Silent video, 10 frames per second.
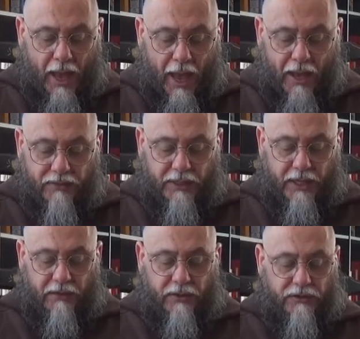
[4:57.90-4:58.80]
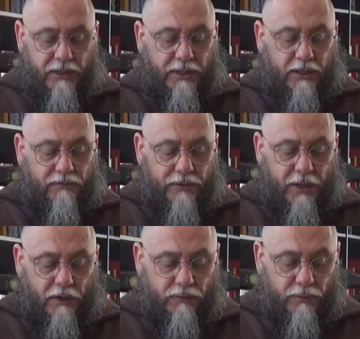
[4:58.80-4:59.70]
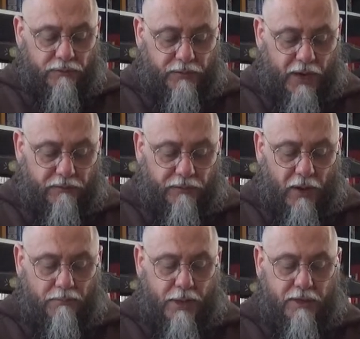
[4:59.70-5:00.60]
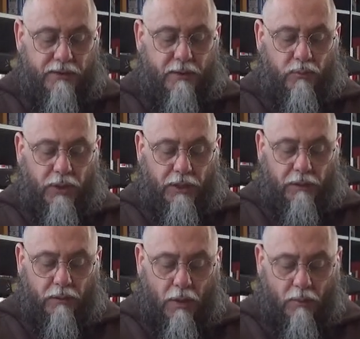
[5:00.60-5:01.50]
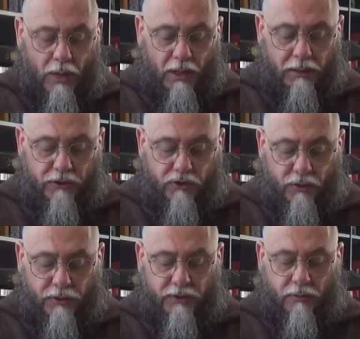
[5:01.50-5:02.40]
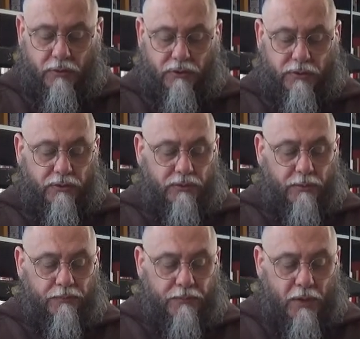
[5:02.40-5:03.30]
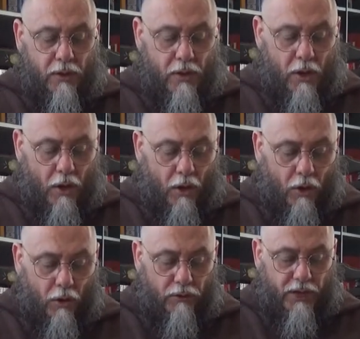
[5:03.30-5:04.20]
And the heathens and the infidels will fare far better than we who are well instructed Christians. Oh,